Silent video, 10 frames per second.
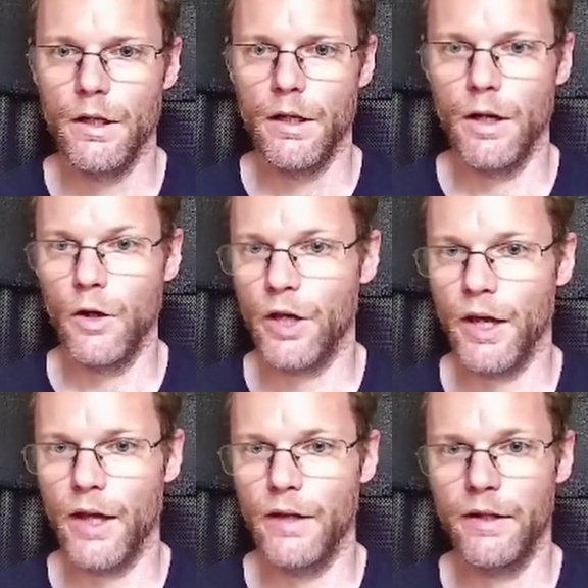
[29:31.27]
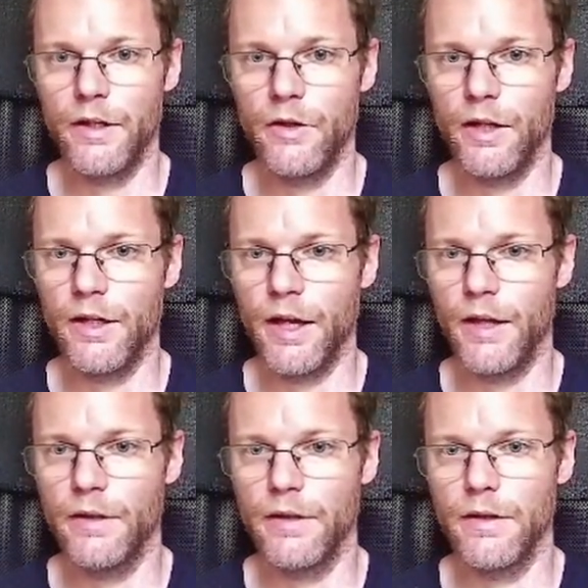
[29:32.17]
okay, and here
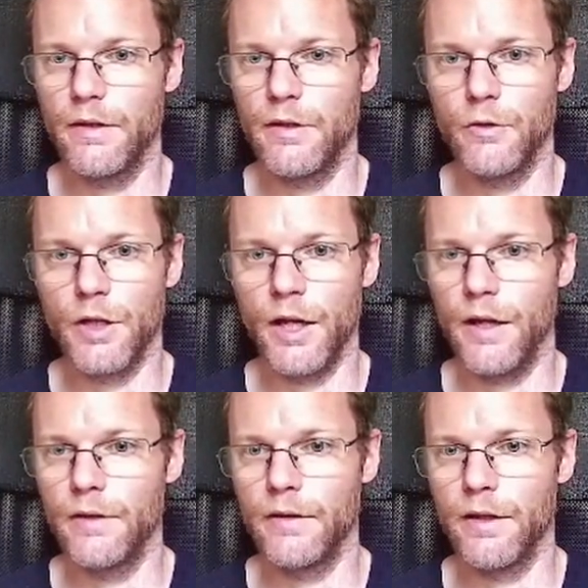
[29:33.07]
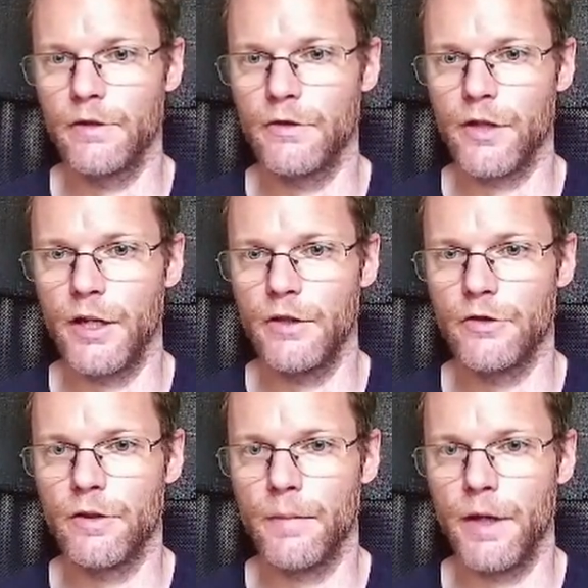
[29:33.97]
again, you can exchange
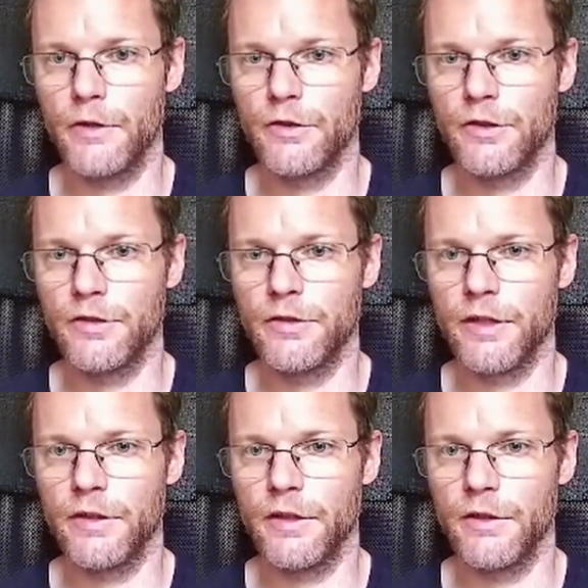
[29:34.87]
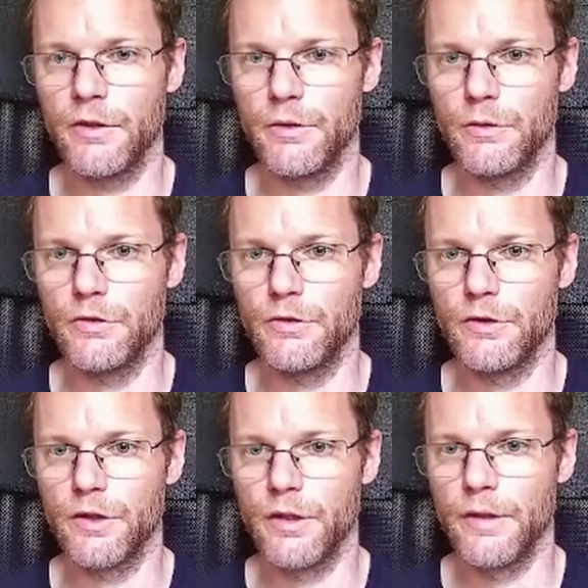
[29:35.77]
the meshes that are used.
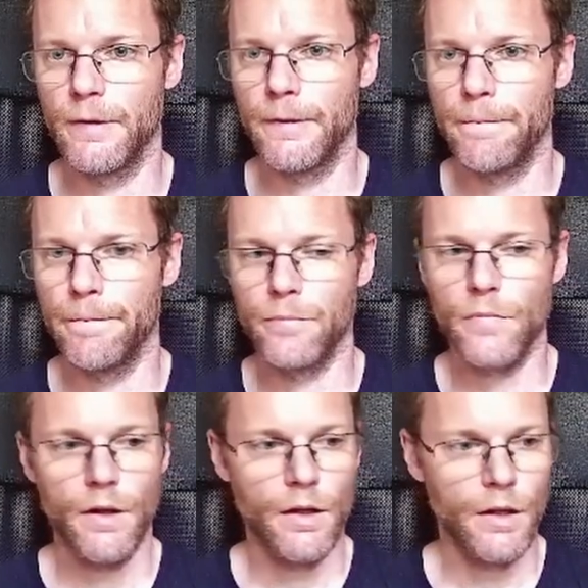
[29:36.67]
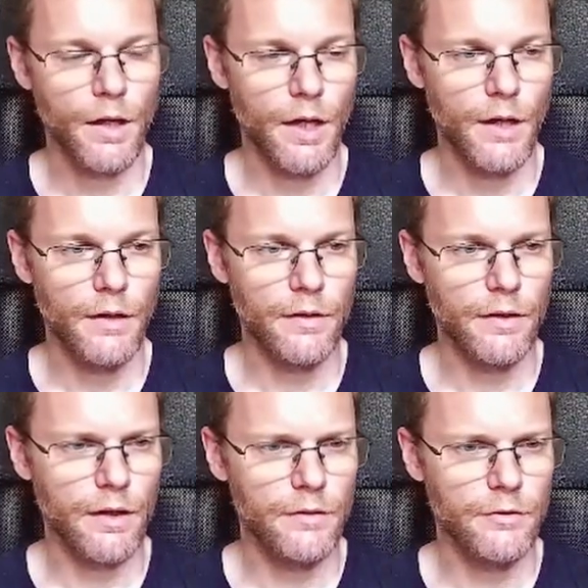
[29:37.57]
And
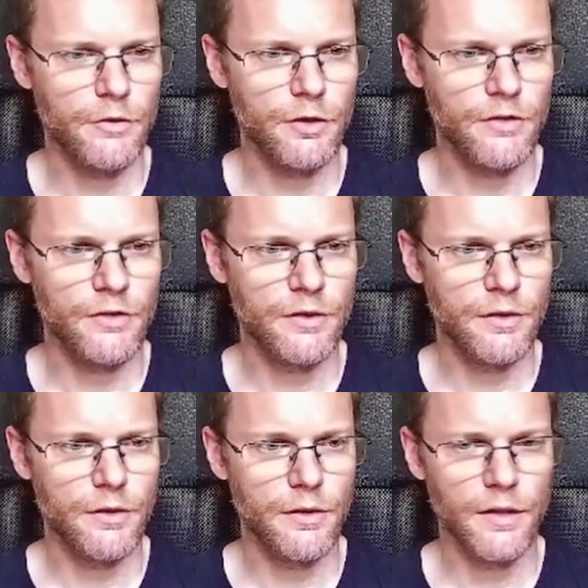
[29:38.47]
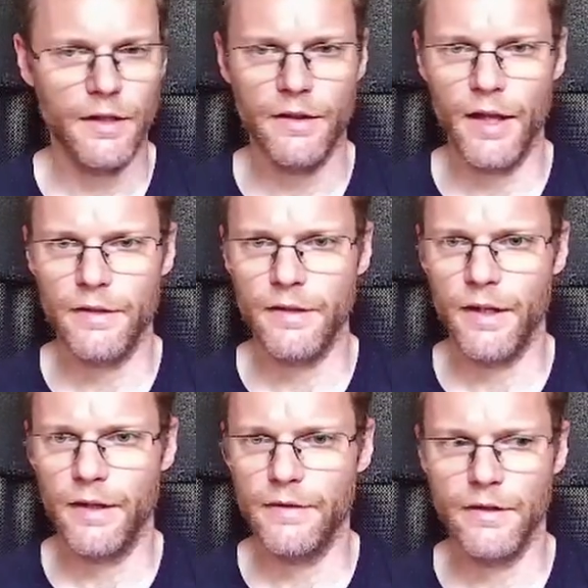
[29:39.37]
I just, in that
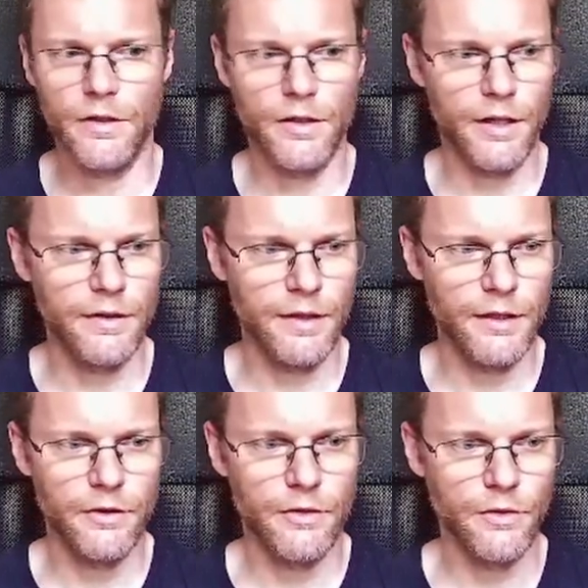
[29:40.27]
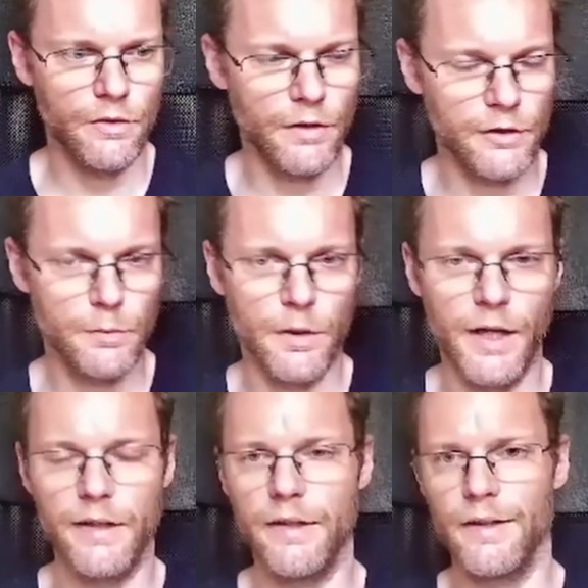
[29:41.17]
case here, I need to
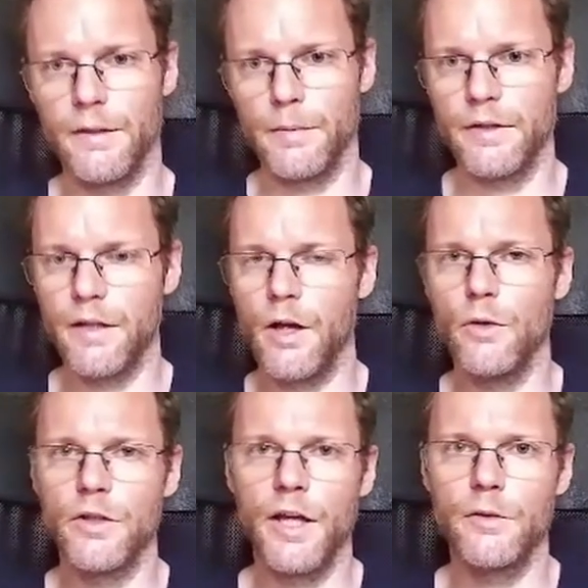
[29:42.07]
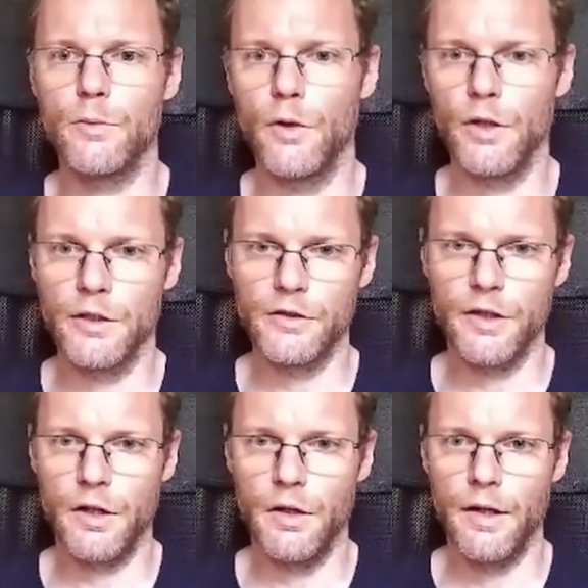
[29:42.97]
explain a little bit how that works.
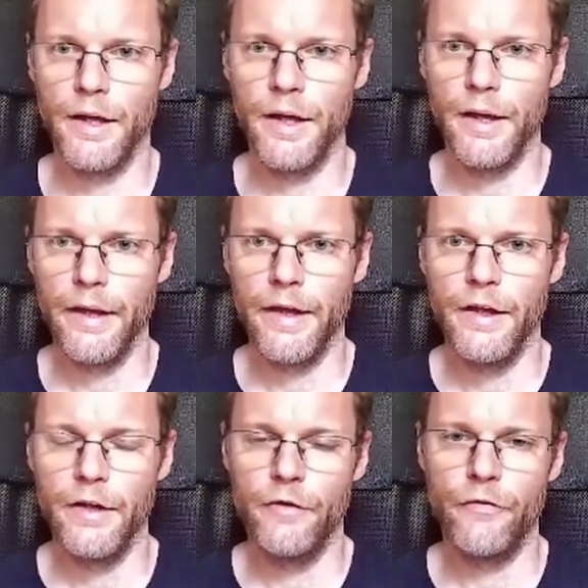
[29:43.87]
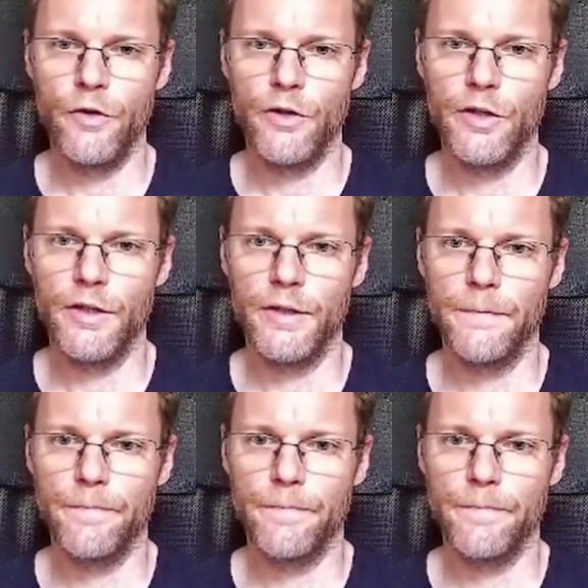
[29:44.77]
So, for the,